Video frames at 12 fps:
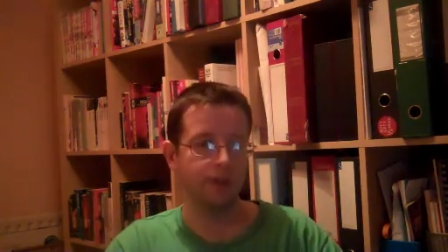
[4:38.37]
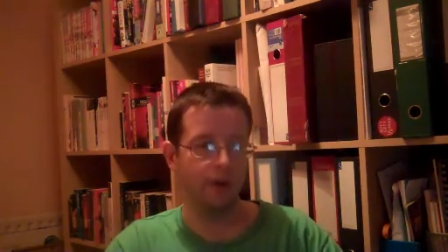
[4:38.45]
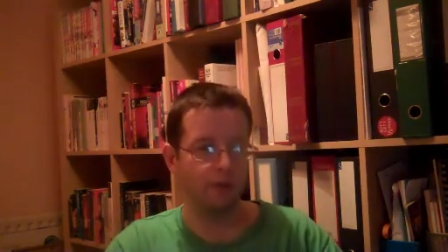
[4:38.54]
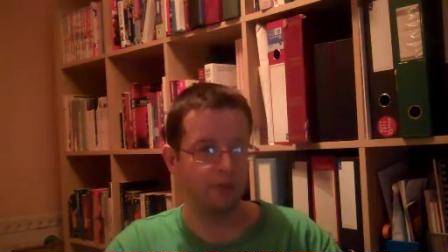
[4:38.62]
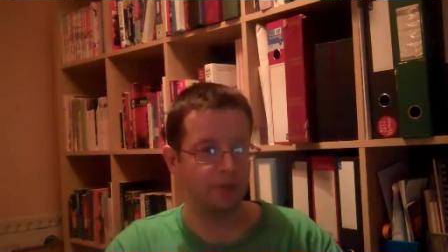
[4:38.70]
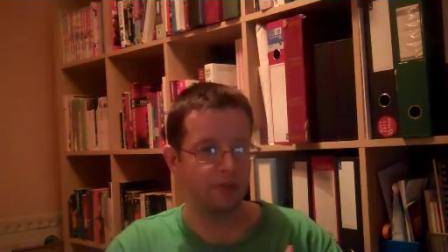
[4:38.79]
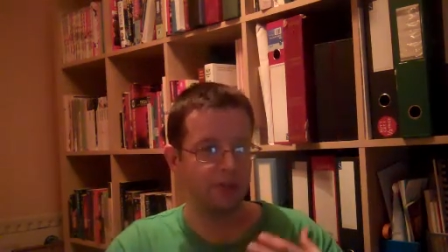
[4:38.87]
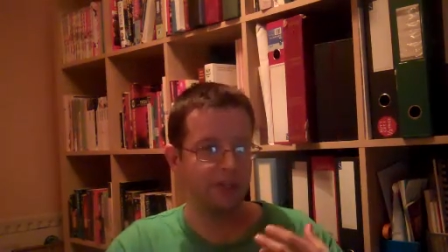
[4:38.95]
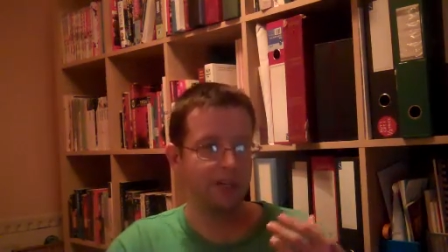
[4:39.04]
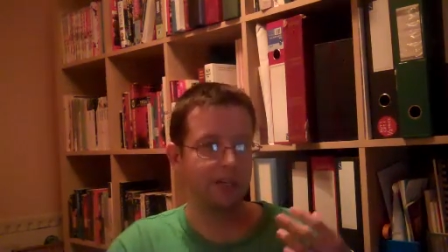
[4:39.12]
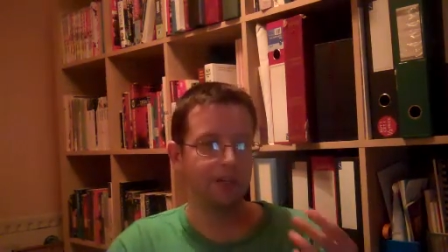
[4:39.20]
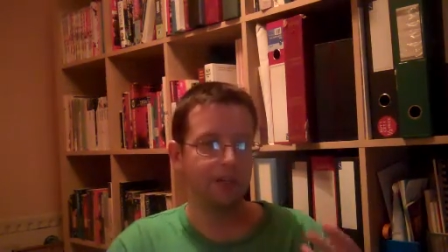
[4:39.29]

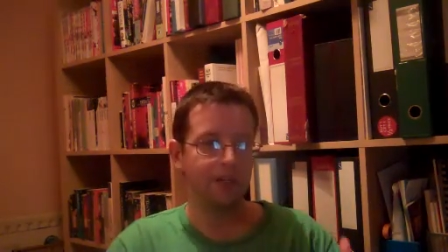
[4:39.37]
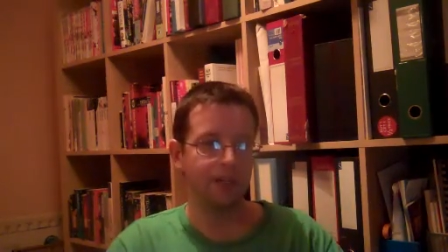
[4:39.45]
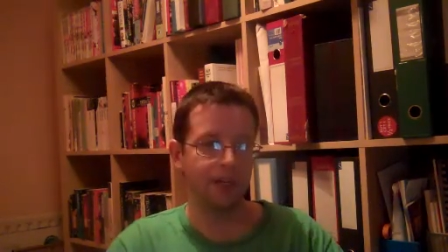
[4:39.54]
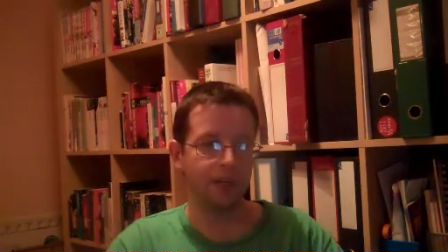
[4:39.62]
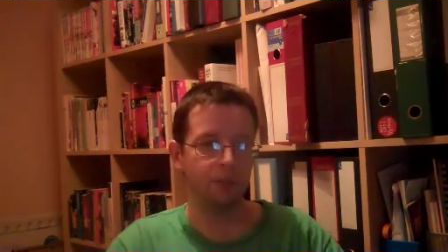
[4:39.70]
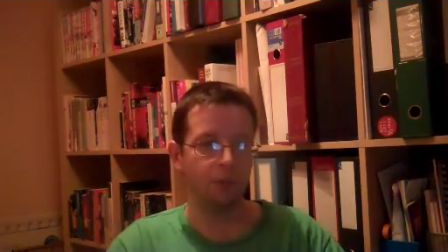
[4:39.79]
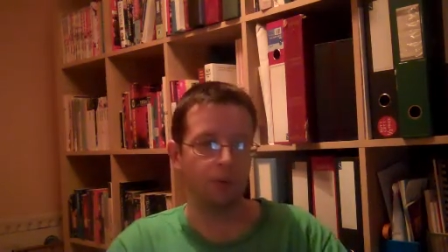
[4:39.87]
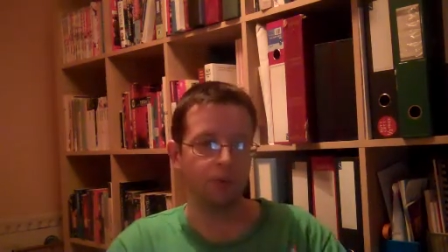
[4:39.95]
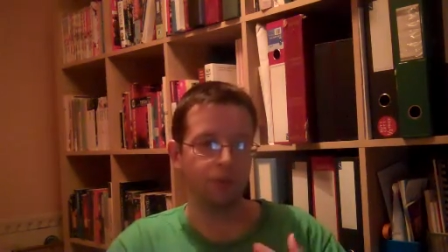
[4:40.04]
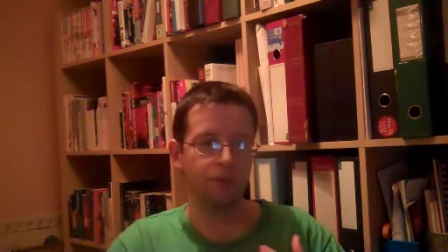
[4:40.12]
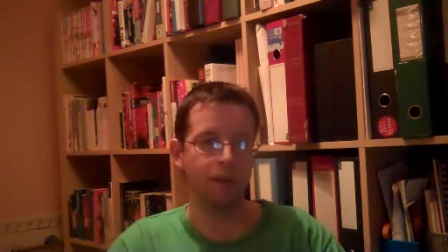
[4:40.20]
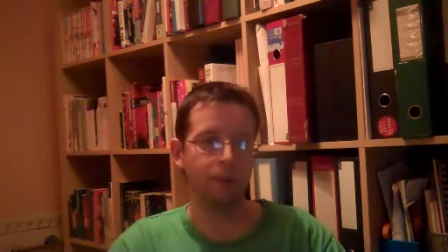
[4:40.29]
obviously
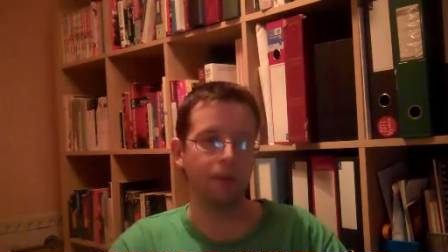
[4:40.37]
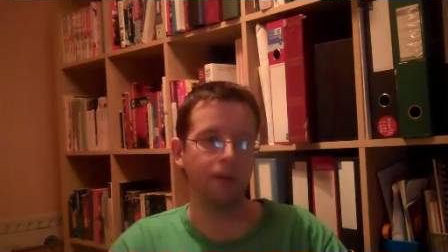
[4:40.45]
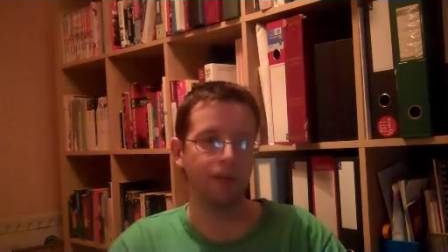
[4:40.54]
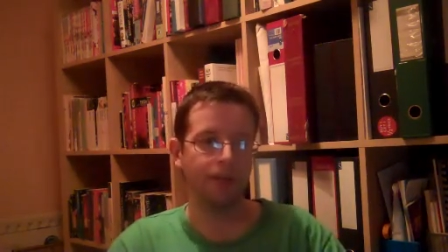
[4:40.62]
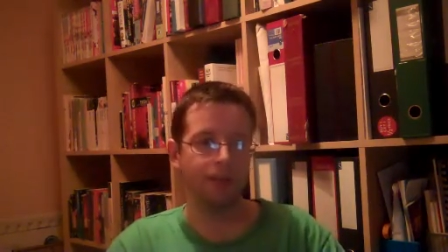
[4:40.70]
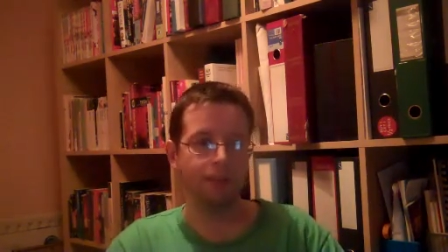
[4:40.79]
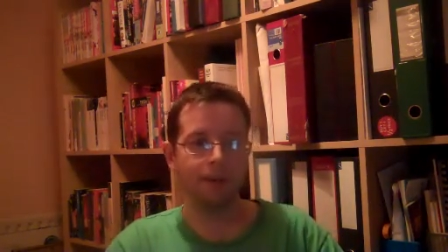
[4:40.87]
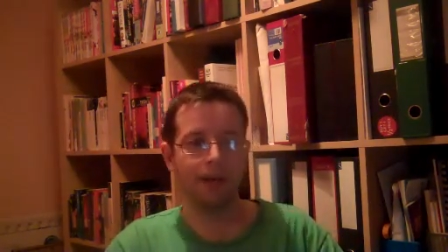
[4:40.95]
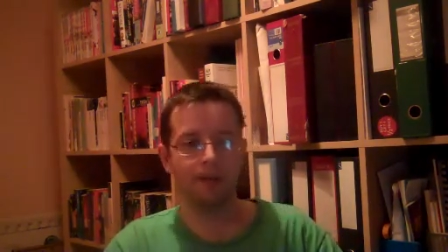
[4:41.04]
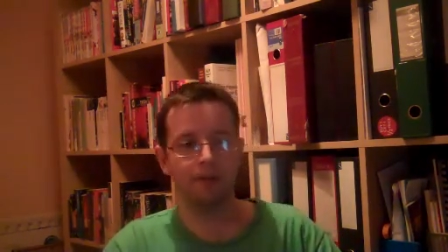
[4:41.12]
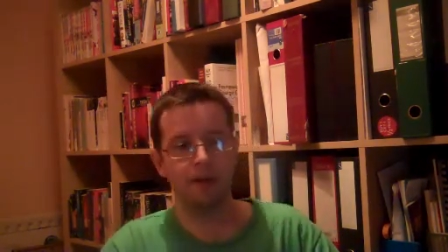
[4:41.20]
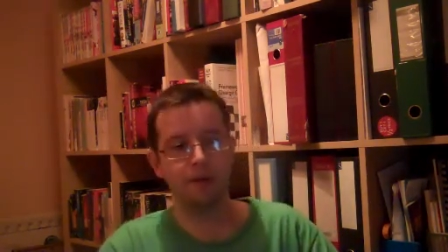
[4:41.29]
watch them uploading in the
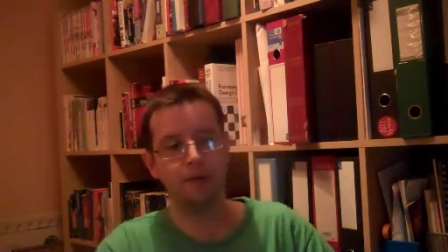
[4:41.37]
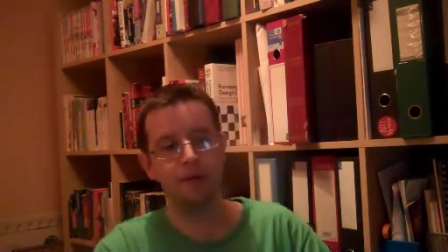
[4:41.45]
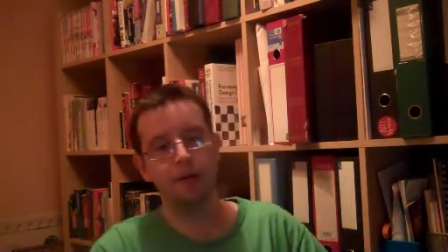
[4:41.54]
background.